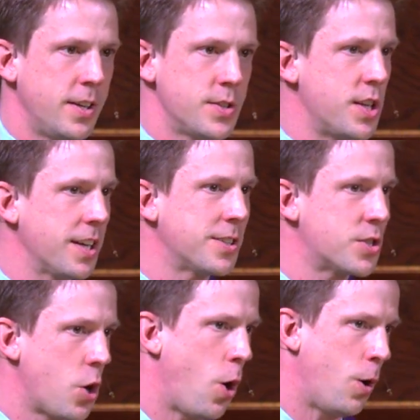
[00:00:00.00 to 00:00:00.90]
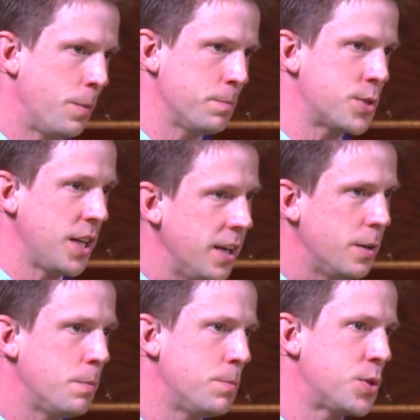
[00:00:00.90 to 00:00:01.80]
Sing psalms,
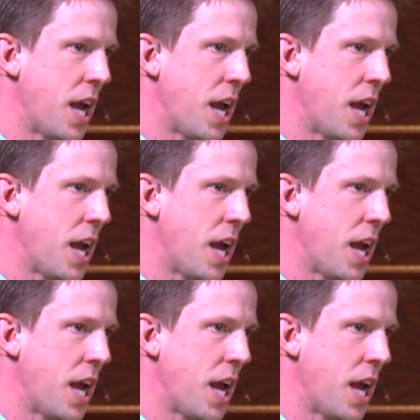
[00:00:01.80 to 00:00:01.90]
hymns,